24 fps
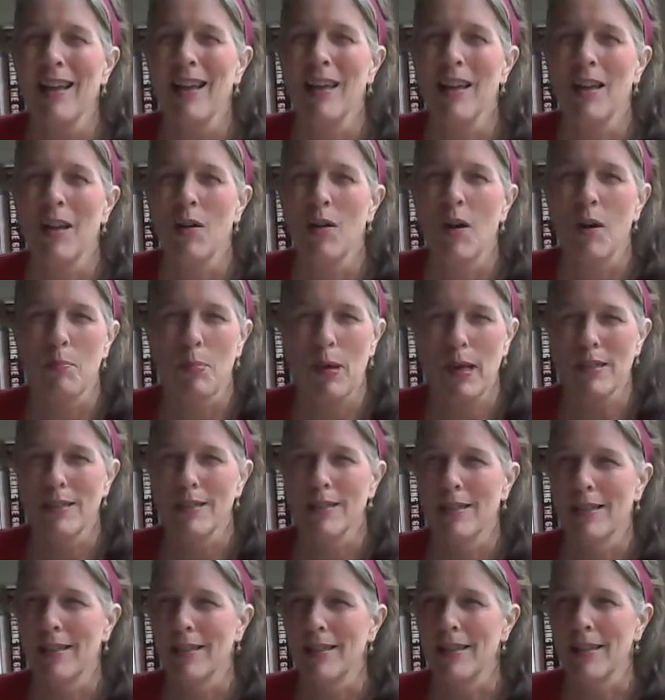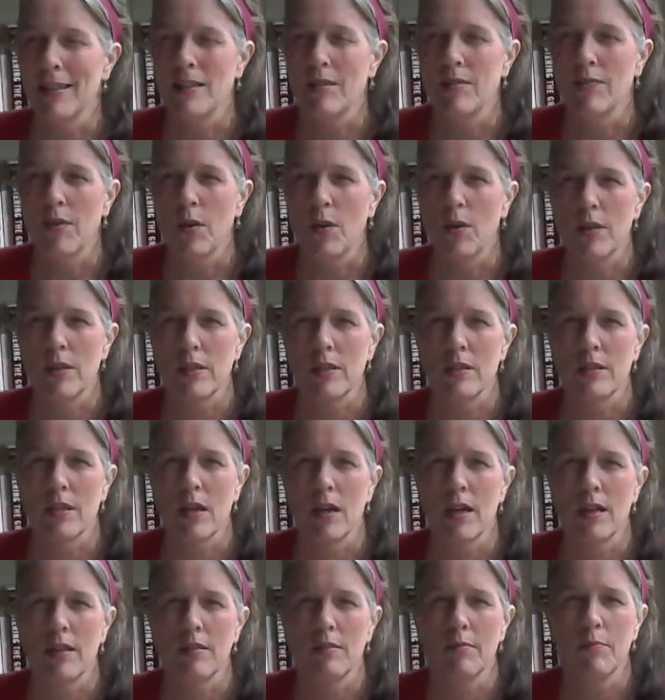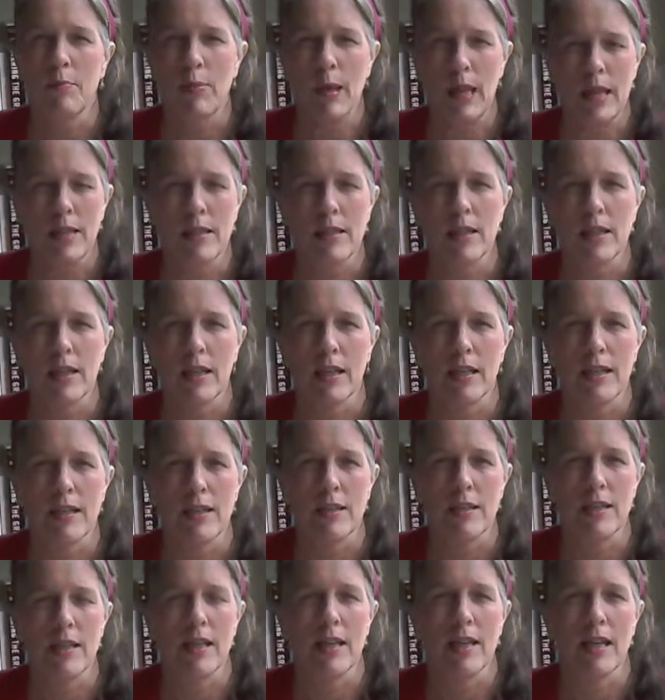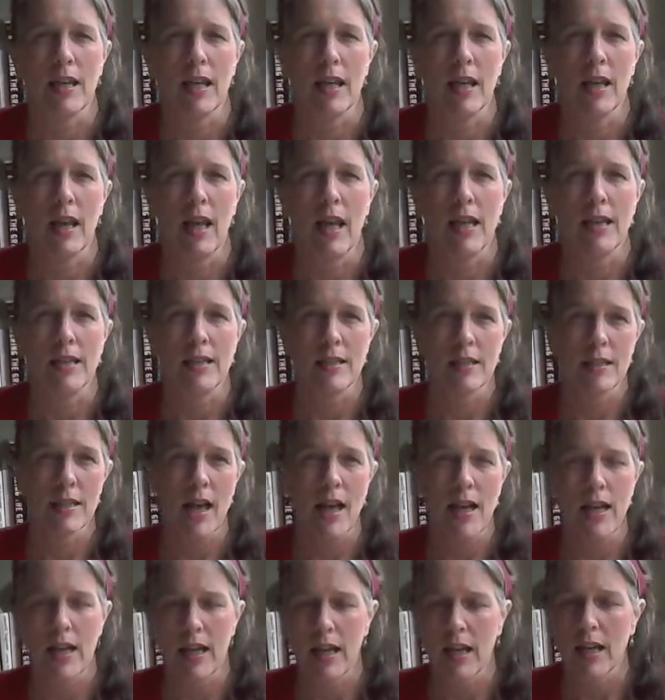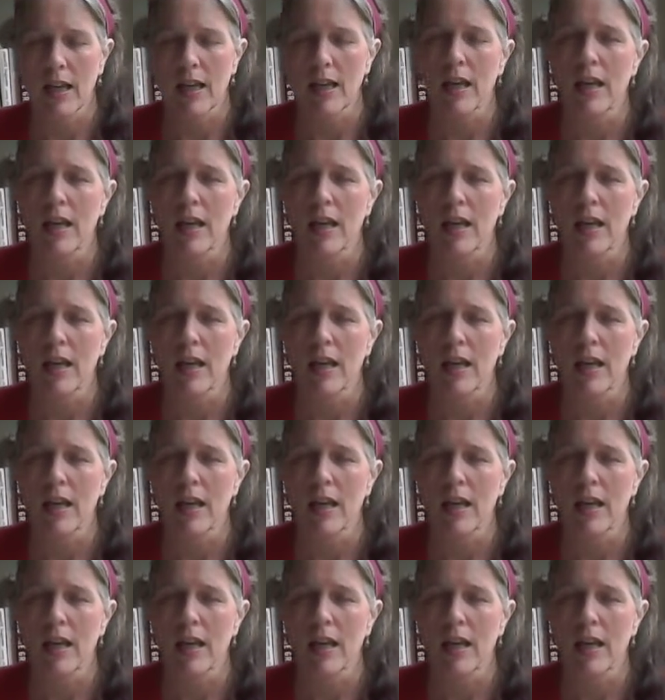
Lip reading: a president that's focused on painting and singing and designing.